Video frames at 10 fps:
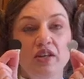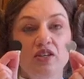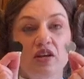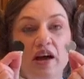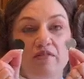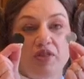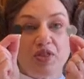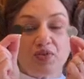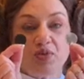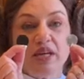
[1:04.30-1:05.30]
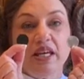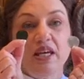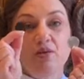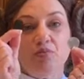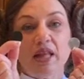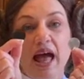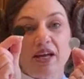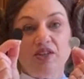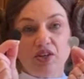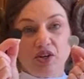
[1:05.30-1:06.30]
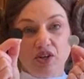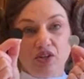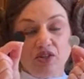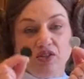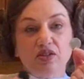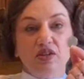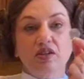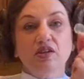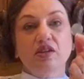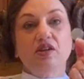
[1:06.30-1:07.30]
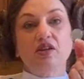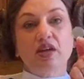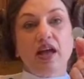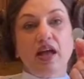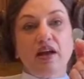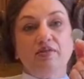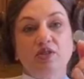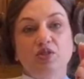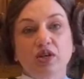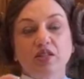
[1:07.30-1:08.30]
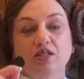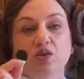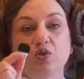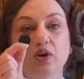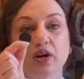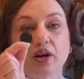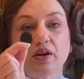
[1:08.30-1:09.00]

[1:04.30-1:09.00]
you'll have 3 black circles after you trace the quarter.